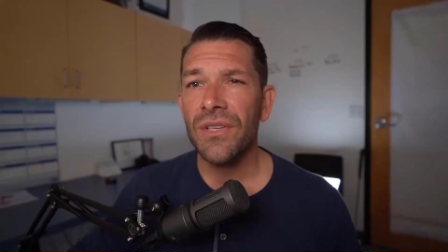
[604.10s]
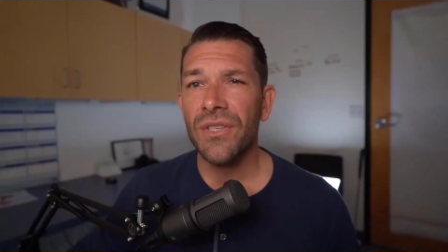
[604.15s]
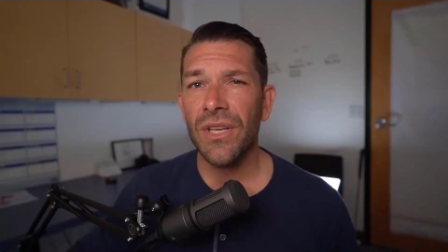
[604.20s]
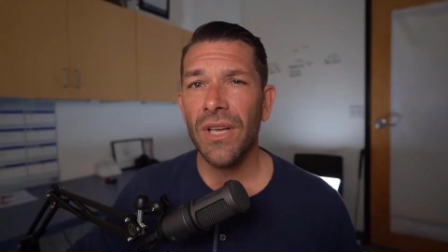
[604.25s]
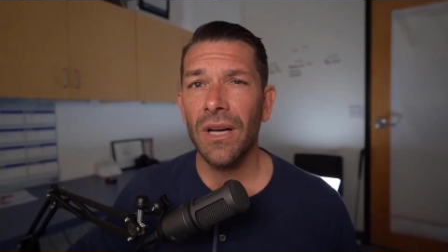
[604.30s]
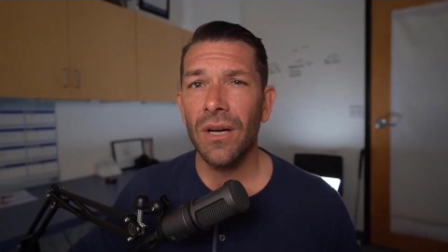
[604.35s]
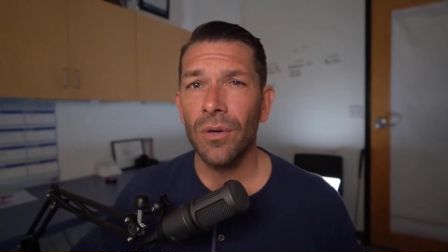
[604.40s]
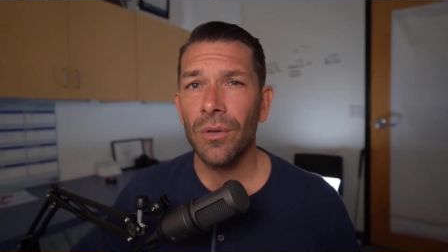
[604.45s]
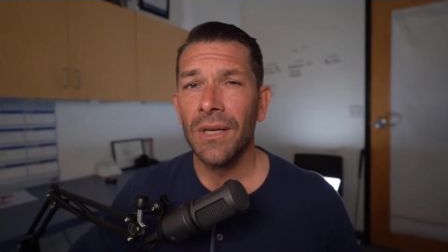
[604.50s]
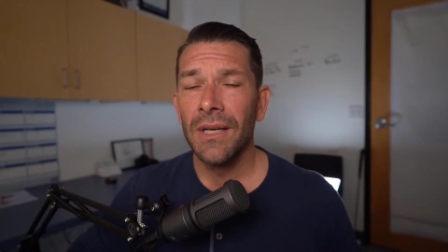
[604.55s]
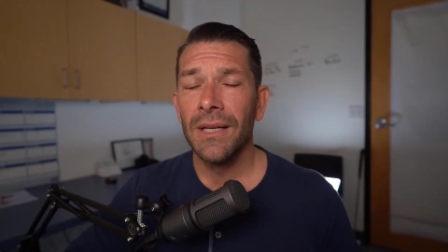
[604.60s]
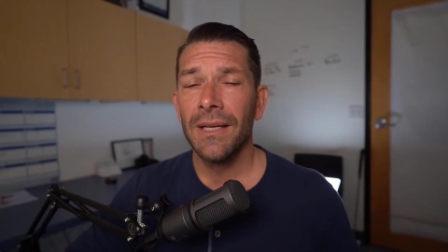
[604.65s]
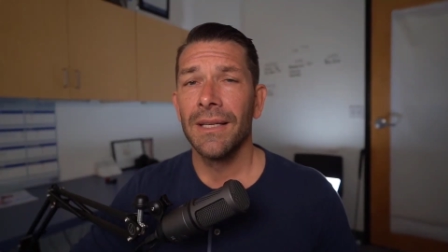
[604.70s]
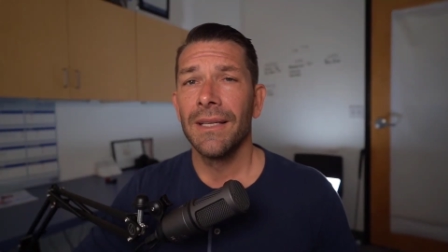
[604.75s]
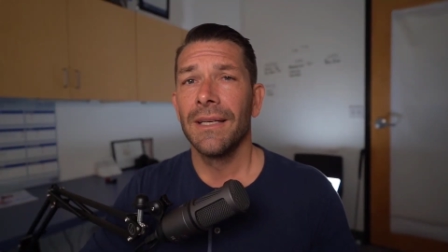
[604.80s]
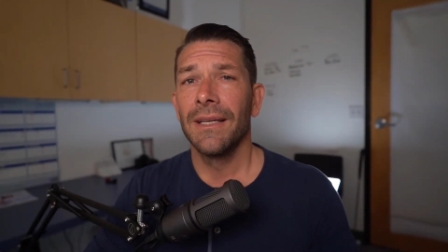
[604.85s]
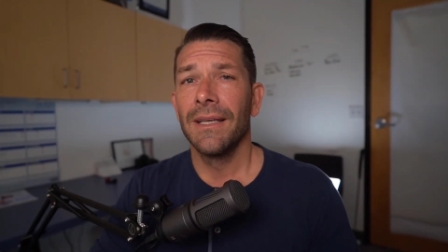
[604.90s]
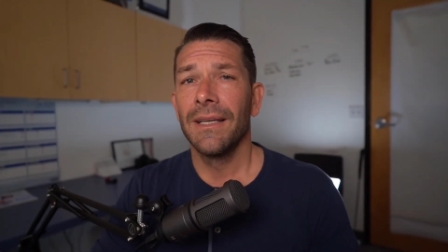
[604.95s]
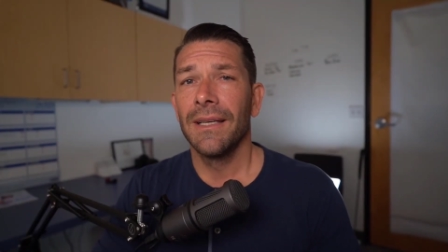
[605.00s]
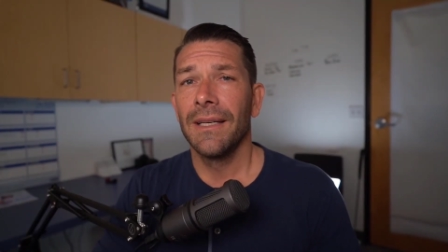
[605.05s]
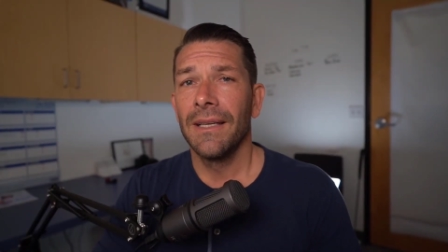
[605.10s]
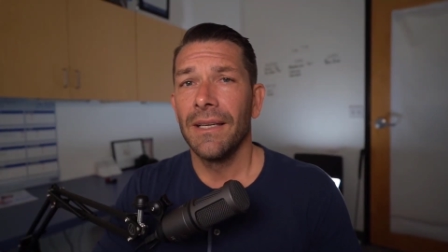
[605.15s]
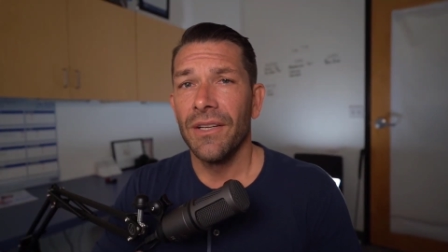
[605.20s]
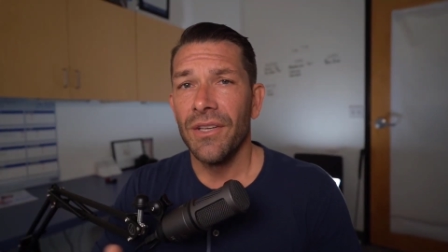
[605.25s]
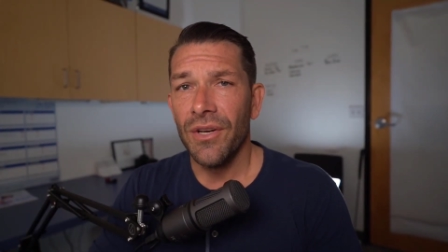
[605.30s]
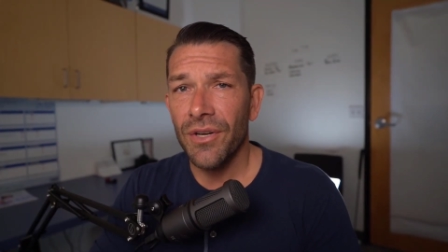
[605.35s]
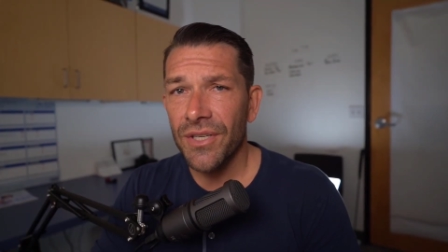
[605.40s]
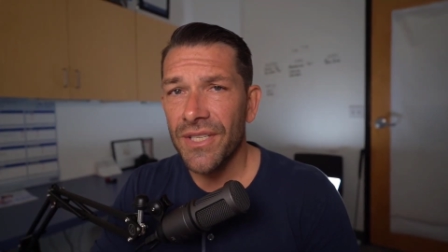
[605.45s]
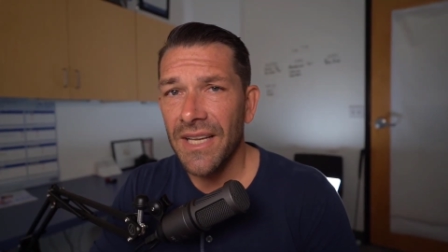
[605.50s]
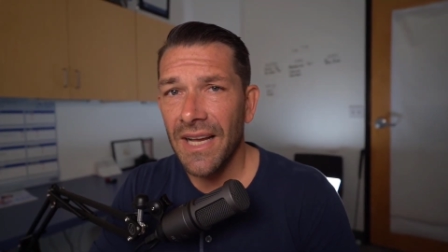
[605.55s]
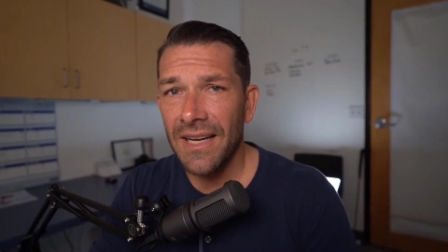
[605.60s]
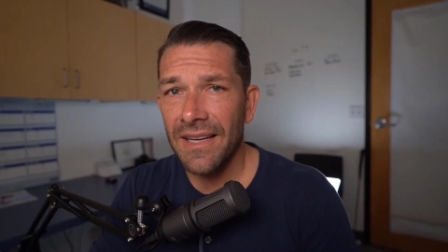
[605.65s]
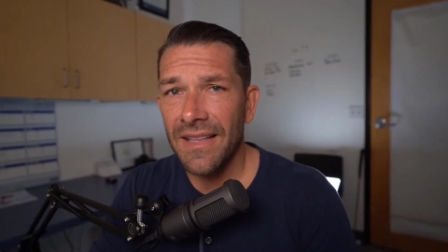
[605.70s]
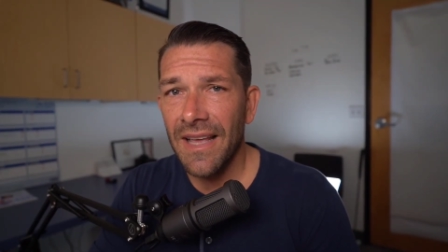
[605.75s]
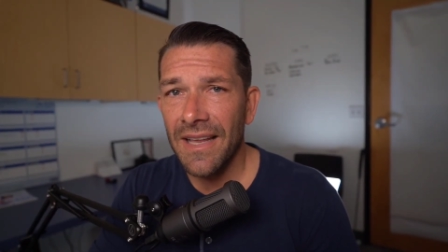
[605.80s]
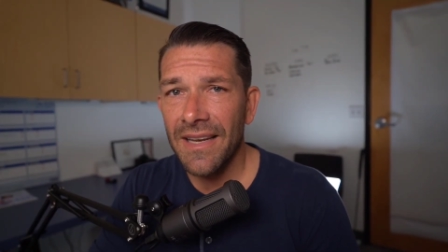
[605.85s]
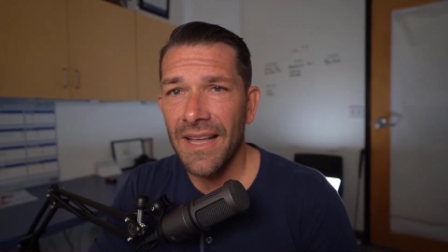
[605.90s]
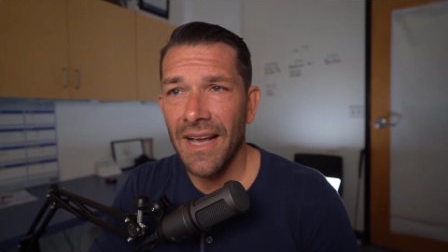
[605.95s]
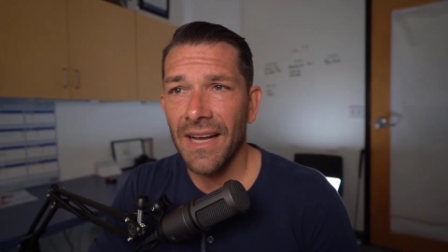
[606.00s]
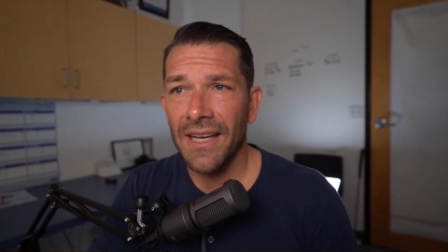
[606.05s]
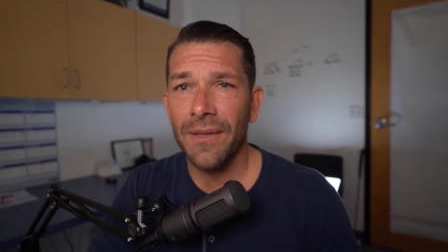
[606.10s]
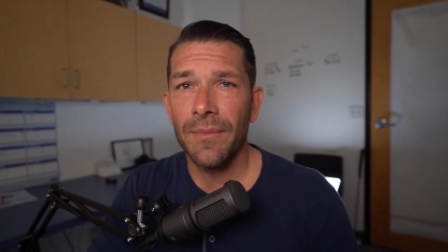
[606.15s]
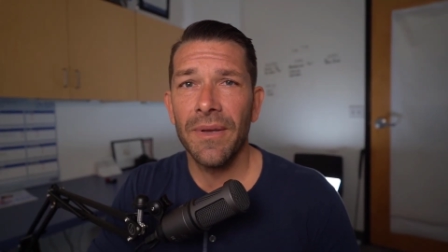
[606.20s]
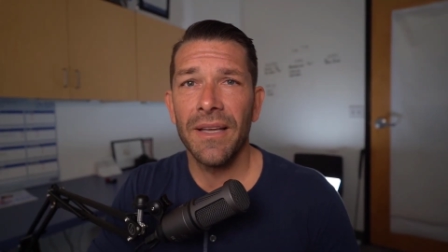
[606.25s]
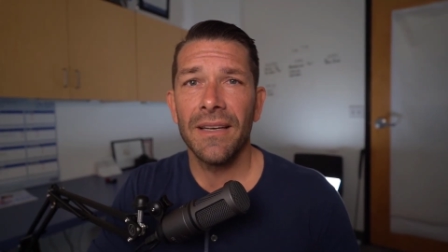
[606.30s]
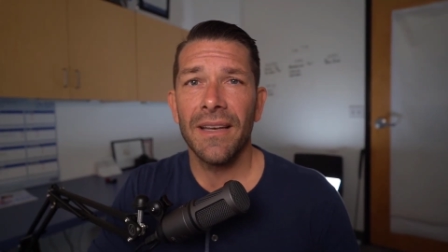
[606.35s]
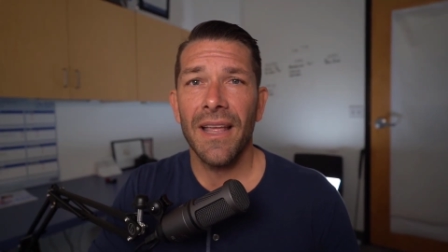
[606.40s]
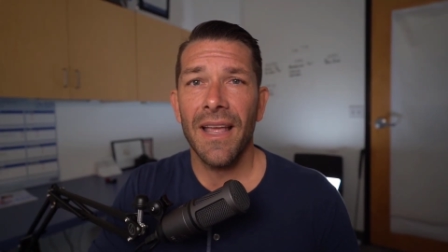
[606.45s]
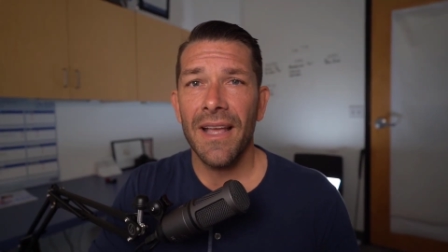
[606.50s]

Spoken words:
So you're signing that document